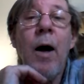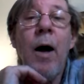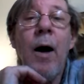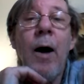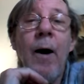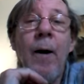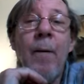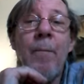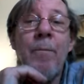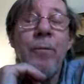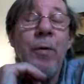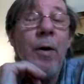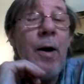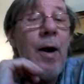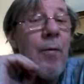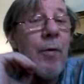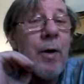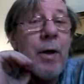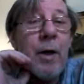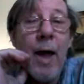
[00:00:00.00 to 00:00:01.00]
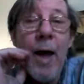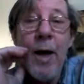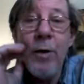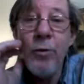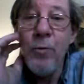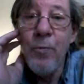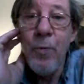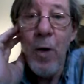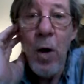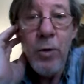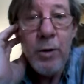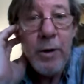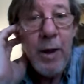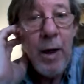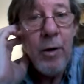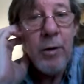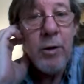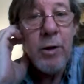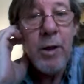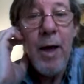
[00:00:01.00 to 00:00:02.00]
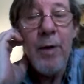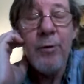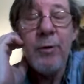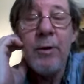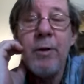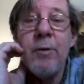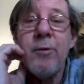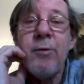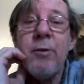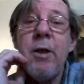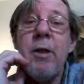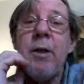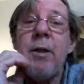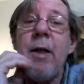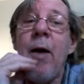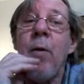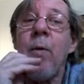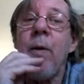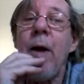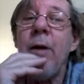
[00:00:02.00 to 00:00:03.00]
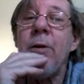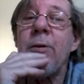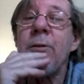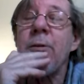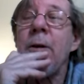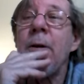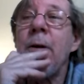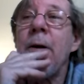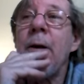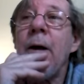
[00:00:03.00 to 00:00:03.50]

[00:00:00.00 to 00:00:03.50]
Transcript: um, for every last vote there, and she hasn't conceded that race.